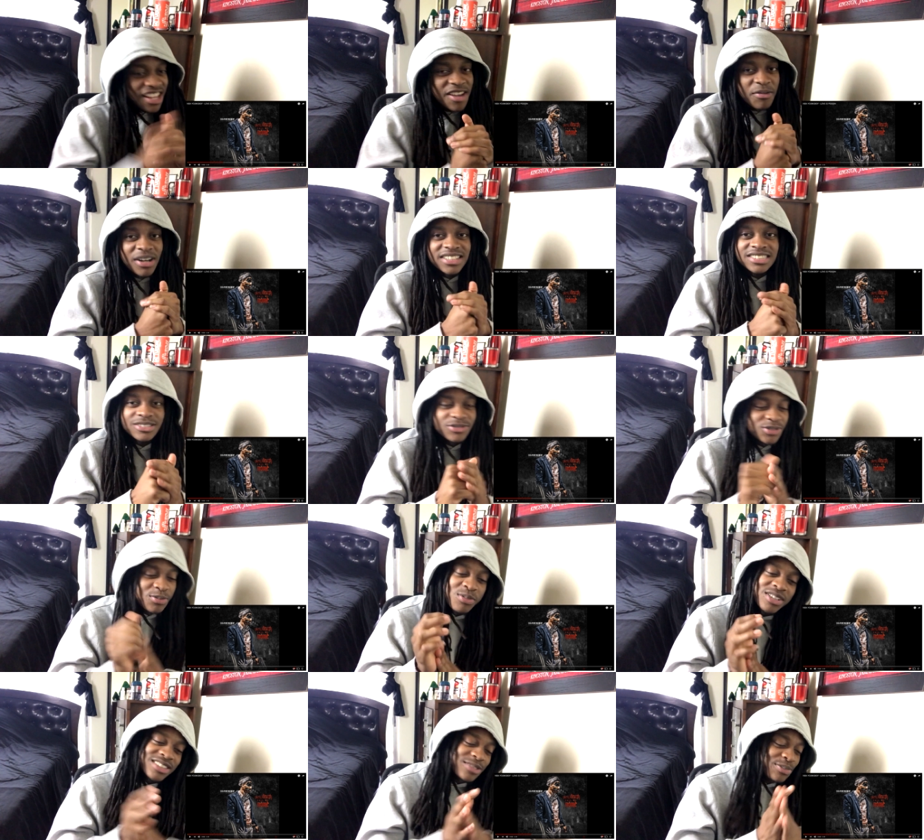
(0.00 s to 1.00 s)
thing about these
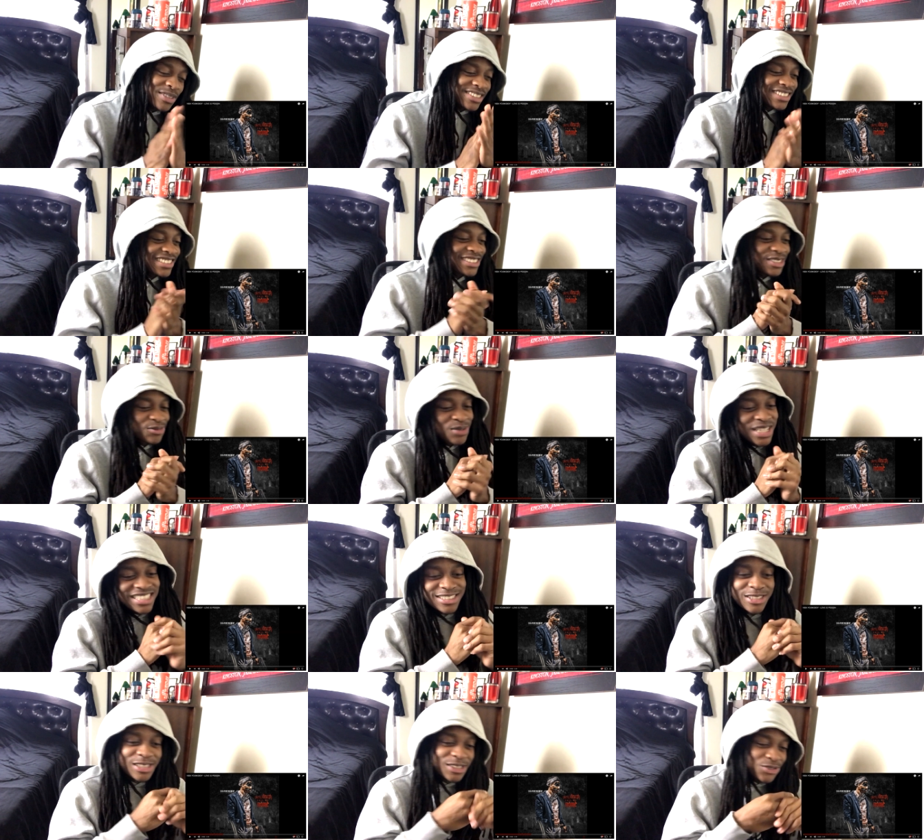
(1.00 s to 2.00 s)
females, man, listen,
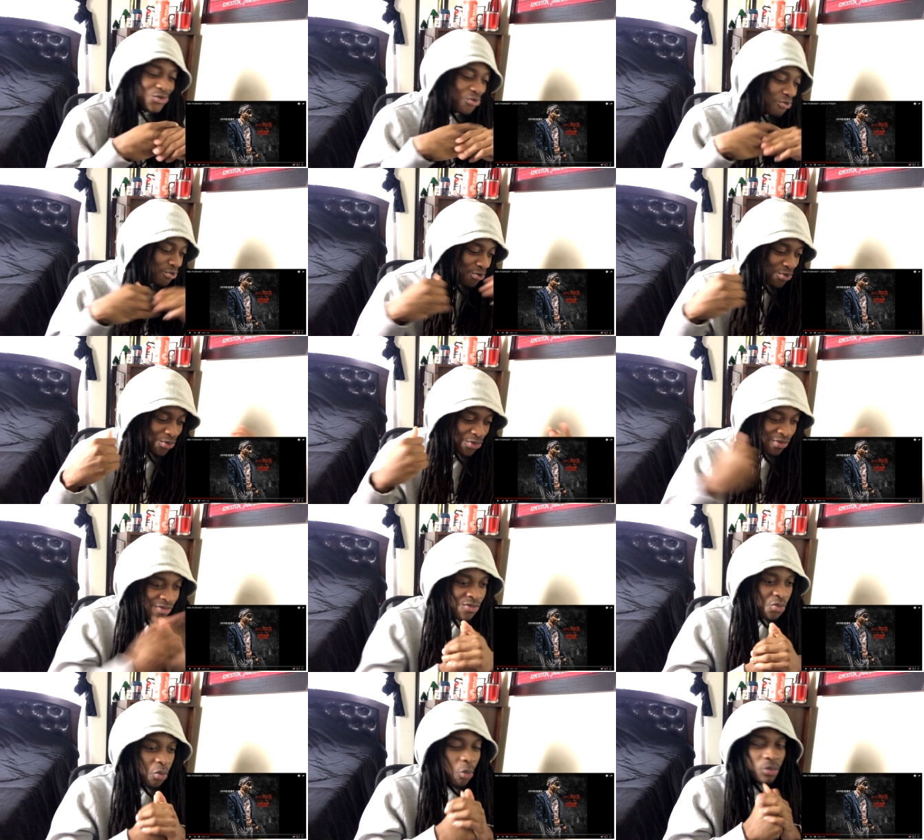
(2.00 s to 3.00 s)
listen, listen.
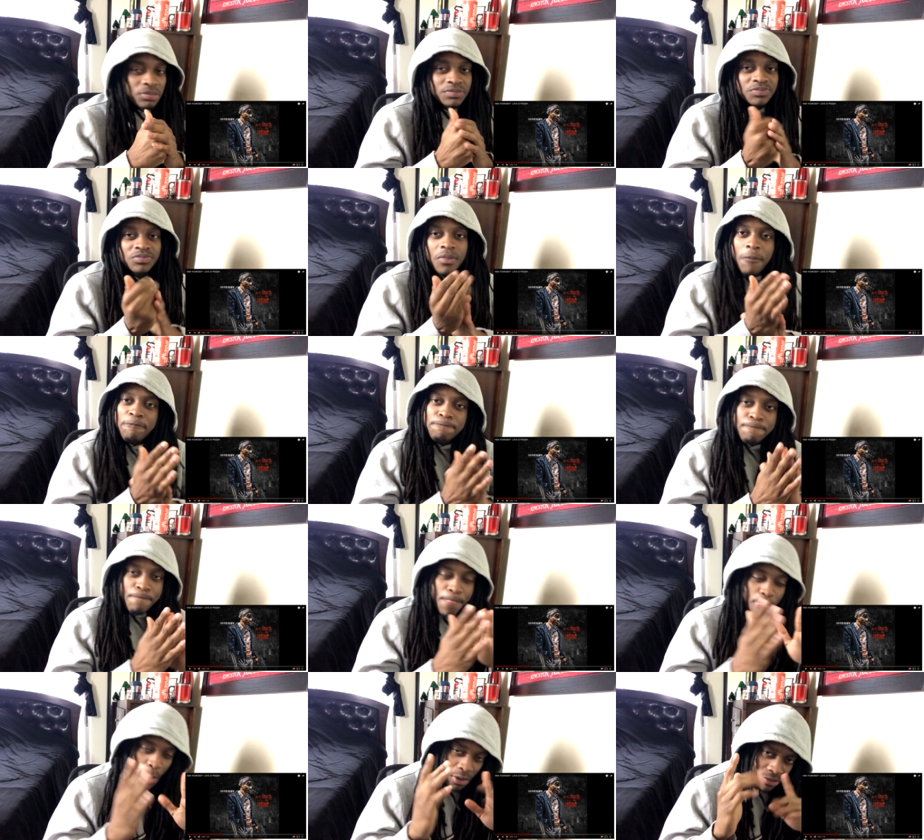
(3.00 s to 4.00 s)

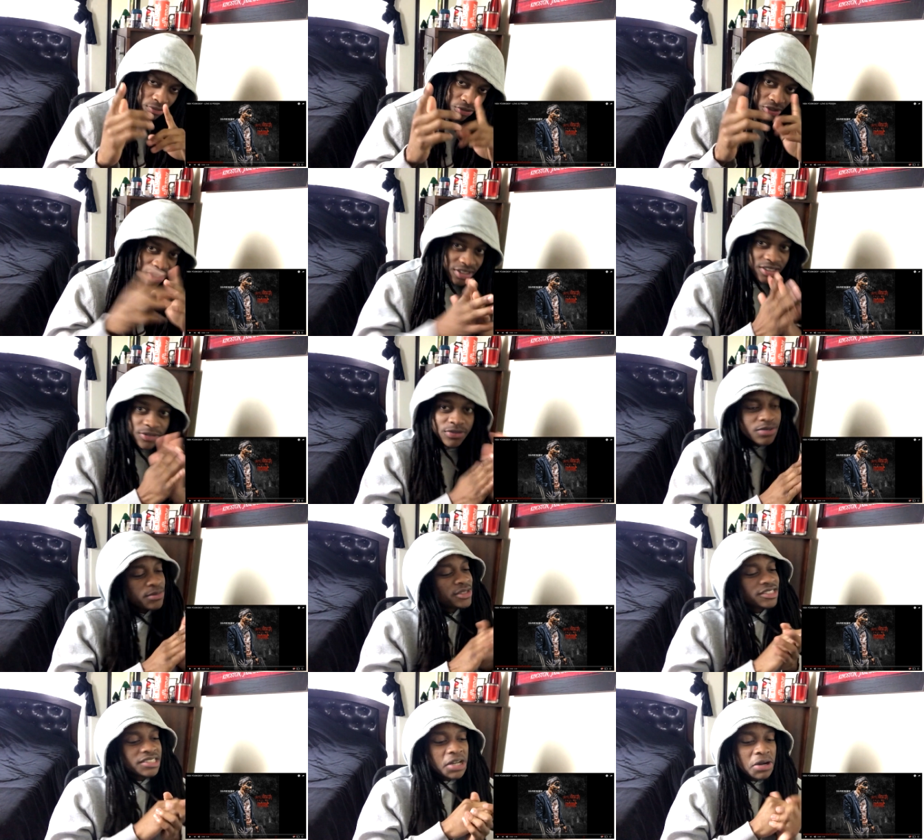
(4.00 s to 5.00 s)
I don't trust these
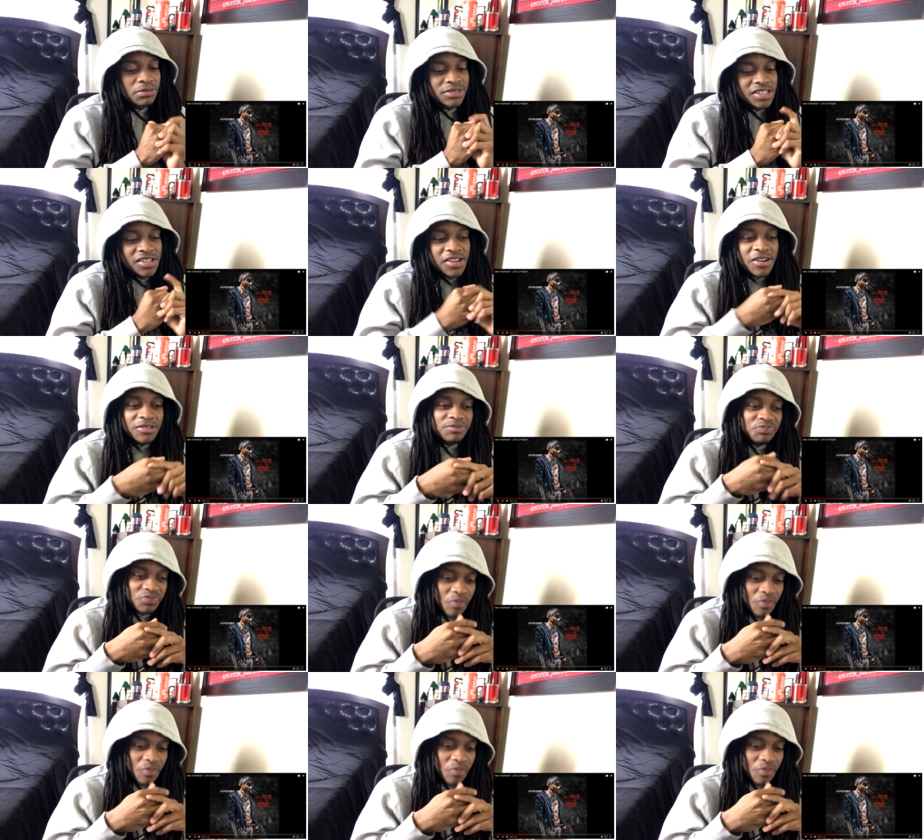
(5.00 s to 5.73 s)
females, y'all. I'm telling y'all.